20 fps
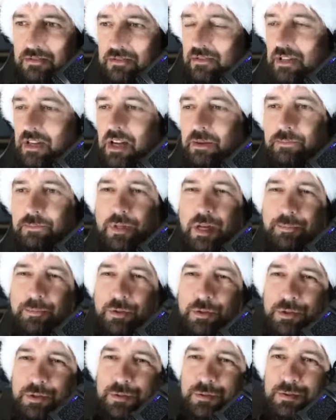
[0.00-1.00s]
I'm not
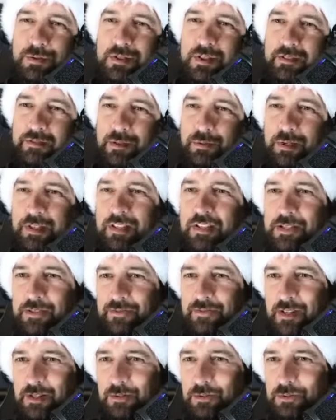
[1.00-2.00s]
sure everyone has
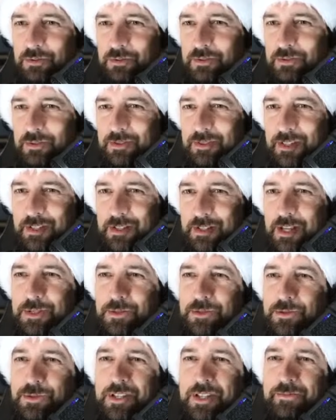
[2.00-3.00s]
very good. As
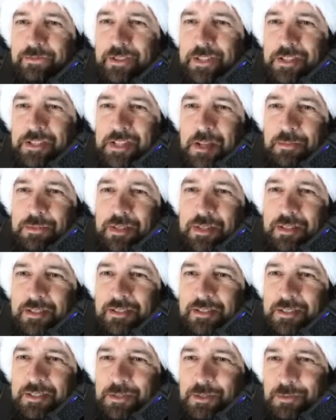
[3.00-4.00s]
usual, I'm very skeptical
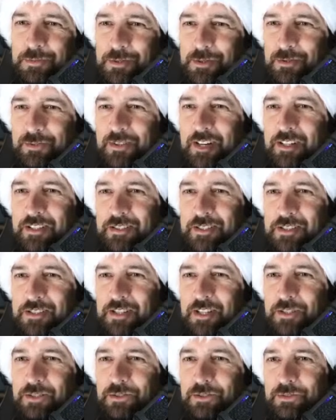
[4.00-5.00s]
in terms of current
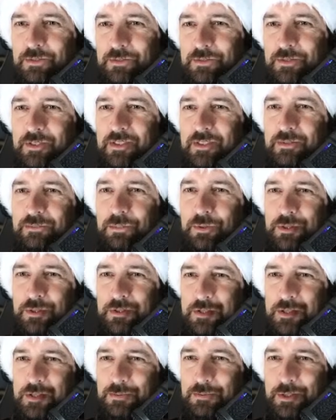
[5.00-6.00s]
state of
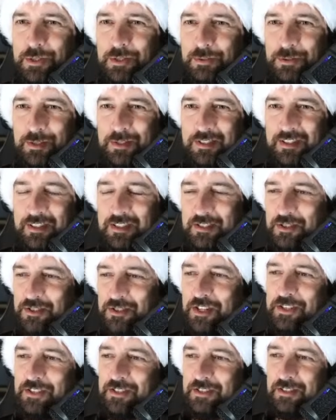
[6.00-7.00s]
Postgres monitoring in
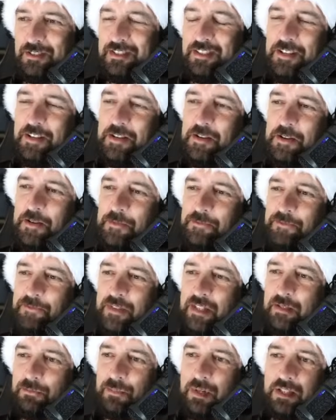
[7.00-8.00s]
general.
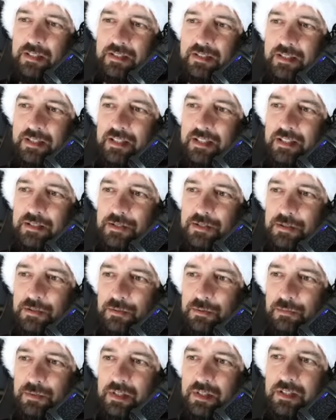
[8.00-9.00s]
But
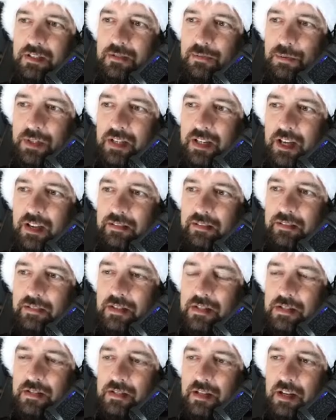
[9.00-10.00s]
assuming we have
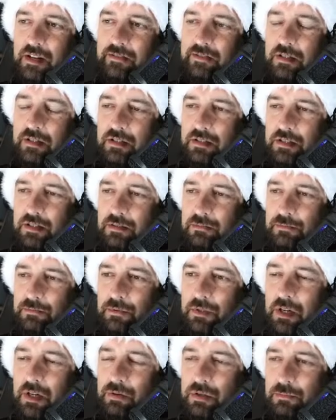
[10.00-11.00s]
this covered in
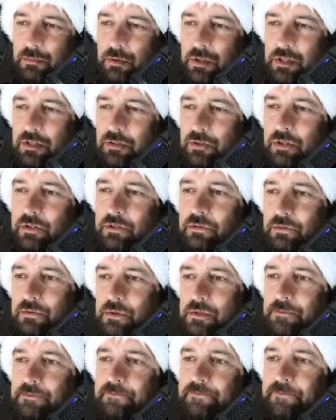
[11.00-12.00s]
our monitoring tools,
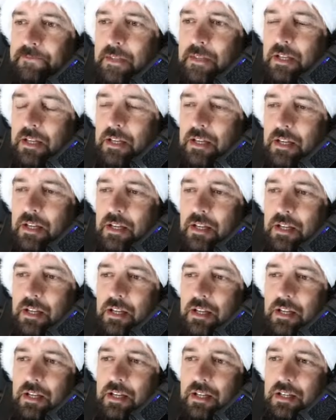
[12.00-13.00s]

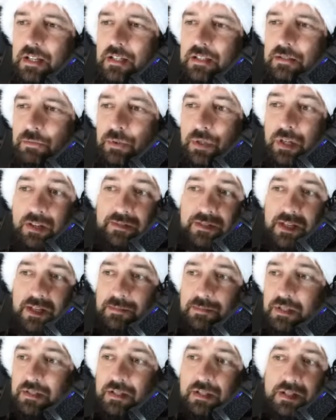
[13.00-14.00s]
and we have some
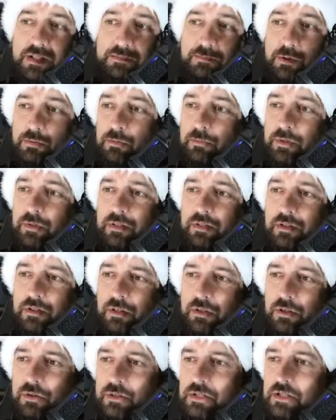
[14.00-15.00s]
details probably in
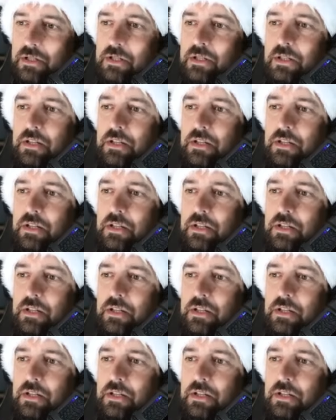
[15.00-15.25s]
logs,